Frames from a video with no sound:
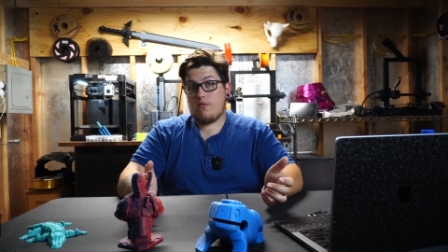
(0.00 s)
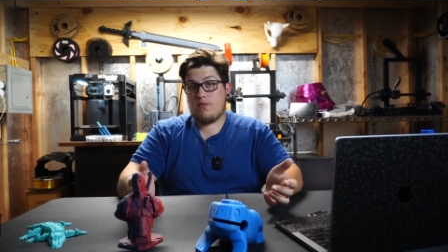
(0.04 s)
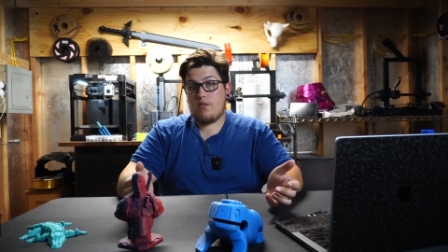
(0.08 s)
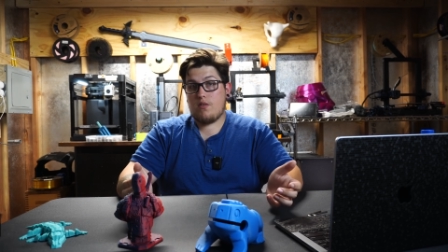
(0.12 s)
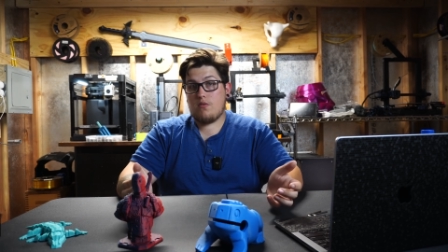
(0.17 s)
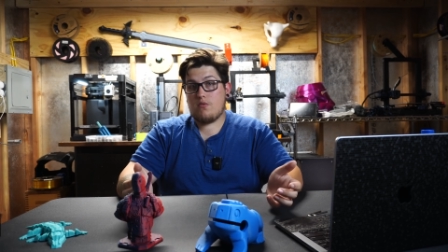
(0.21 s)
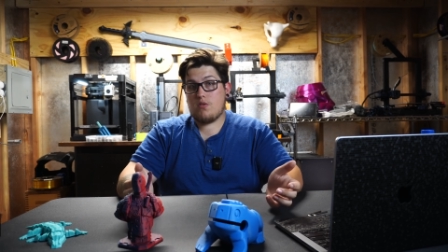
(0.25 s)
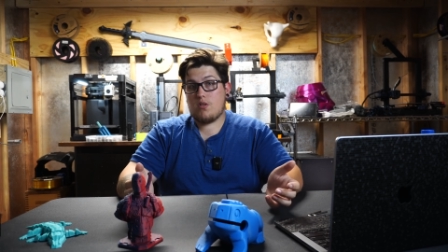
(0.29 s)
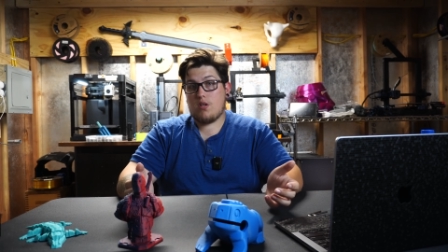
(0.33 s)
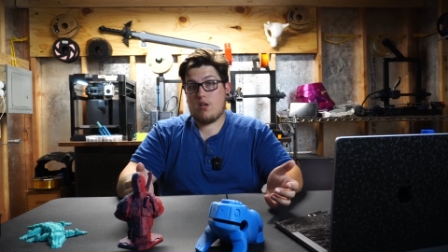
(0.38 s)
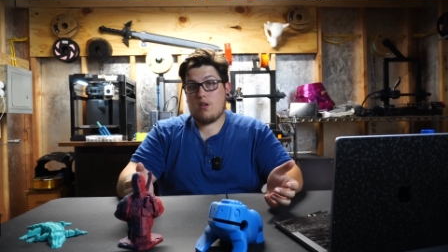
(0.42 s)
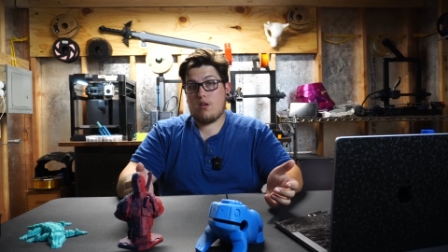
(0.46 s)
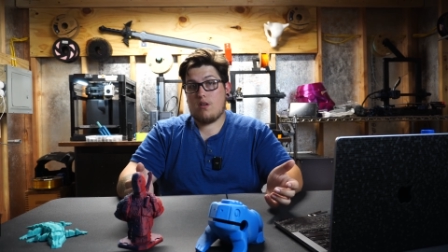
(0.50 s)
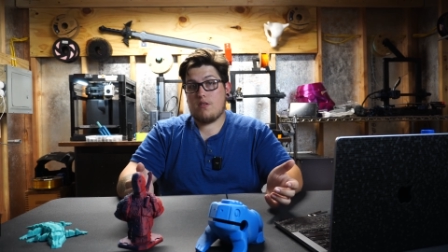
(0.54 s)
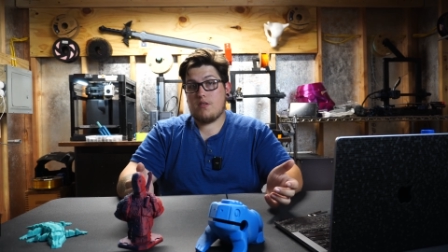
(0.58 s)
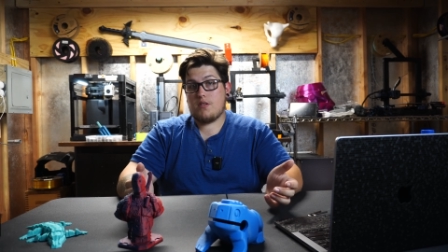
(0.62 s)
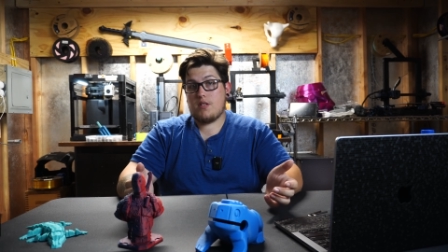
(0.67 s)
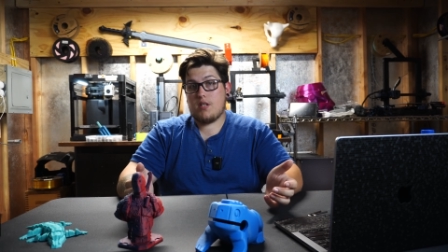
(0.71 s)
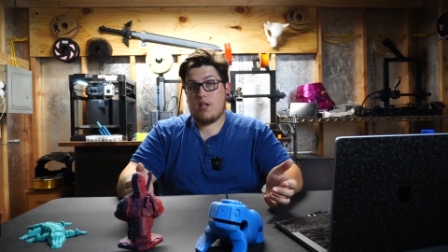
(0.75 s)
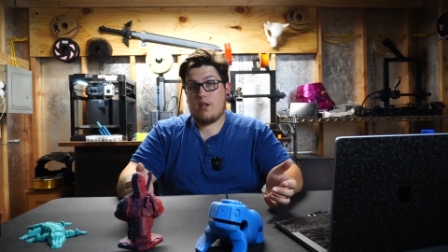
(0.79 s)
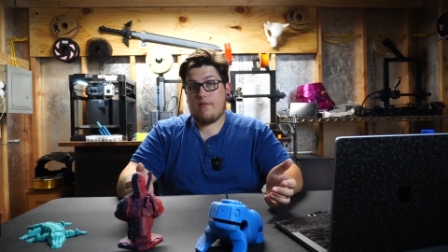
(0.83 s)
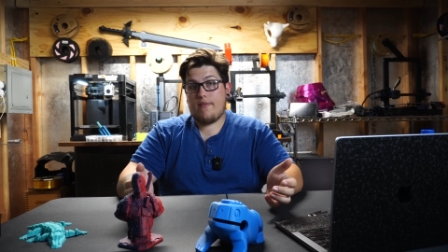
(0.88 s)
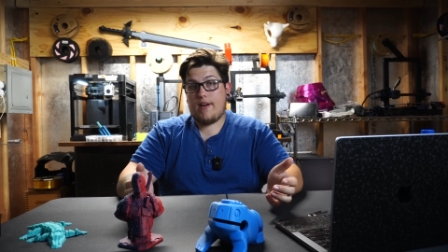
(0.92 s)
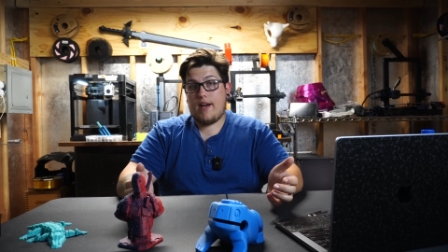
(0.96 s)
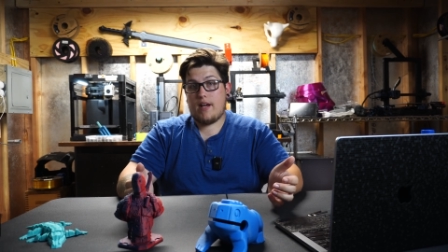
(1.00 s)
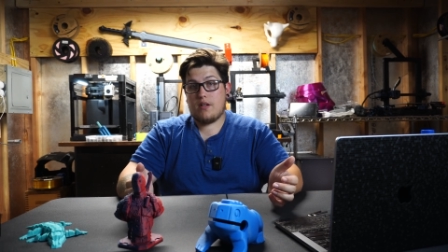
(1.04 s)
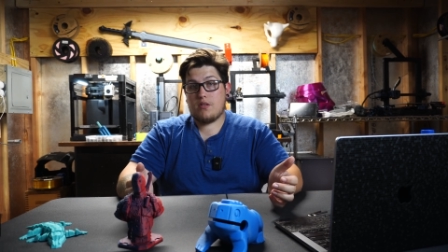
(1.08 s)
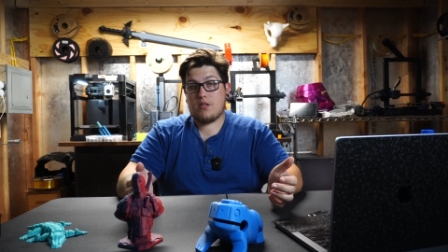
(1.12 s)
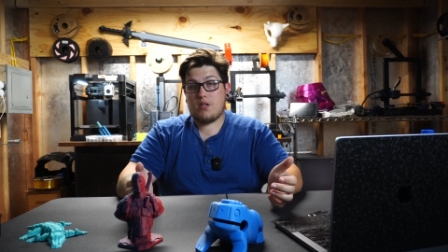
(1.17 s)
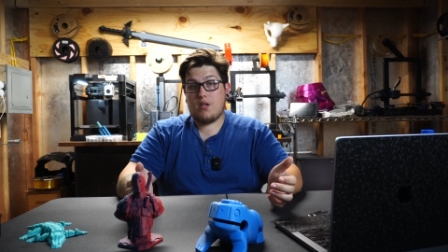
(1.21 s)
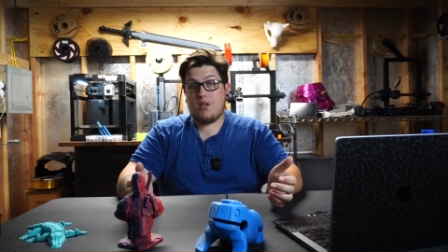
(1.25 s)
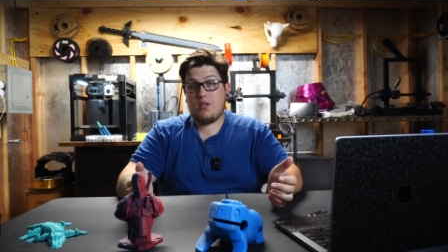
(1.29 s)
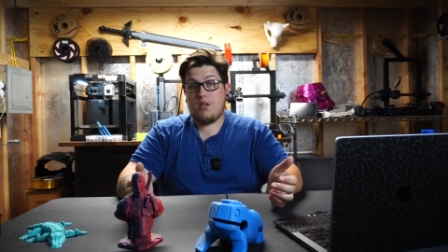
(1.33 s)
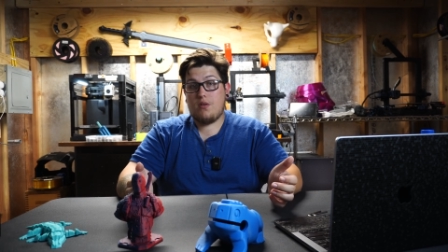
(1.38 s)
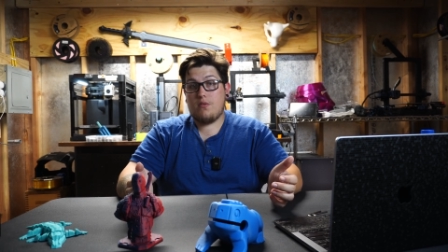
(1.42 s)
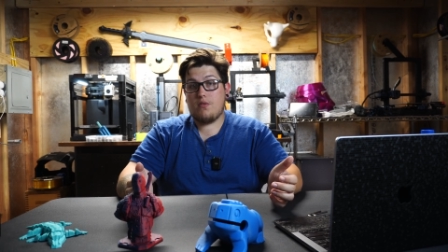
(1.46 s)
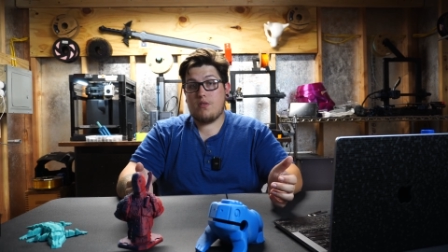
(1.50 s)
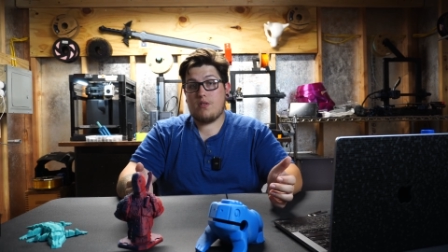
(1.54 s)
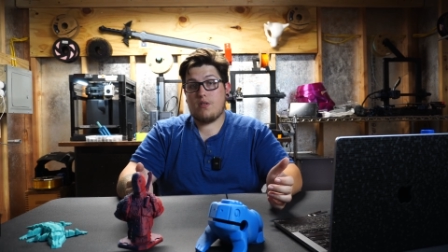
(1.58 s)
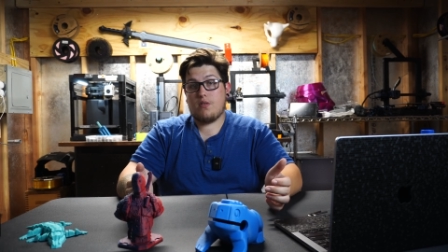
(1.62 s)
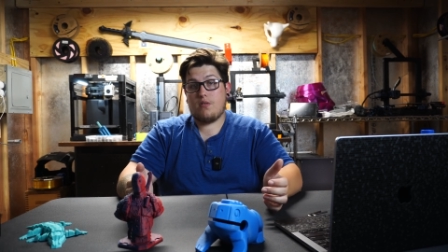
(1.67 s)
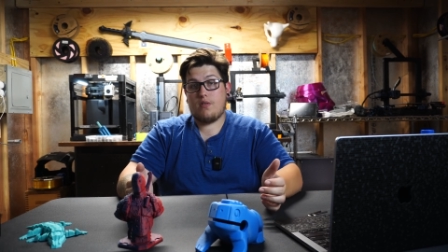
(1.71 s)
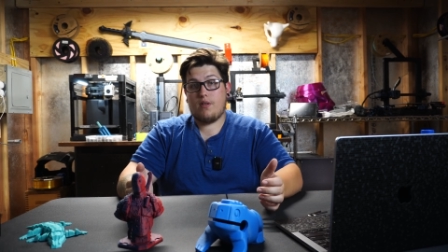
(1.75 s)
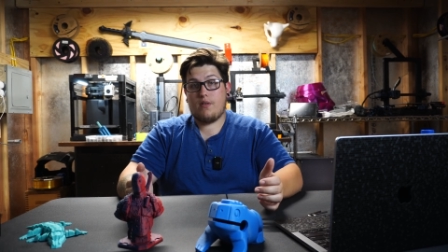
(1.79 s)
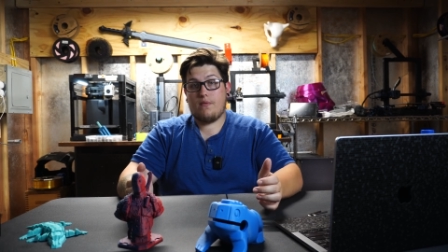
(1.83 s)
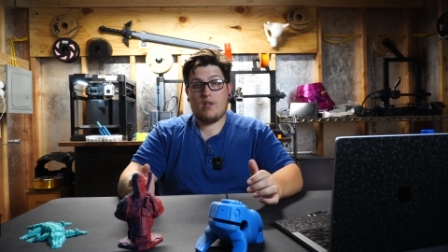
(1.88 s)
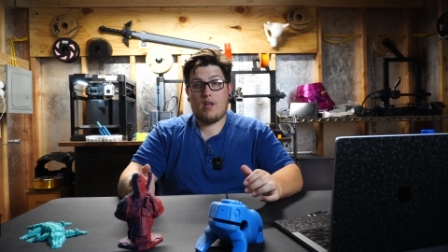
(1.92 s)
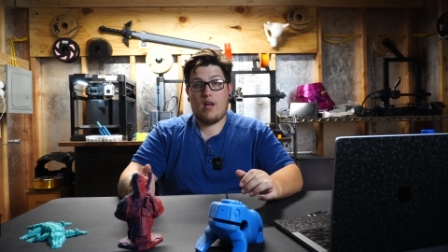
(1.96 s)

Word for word: future instead of asking you to do it.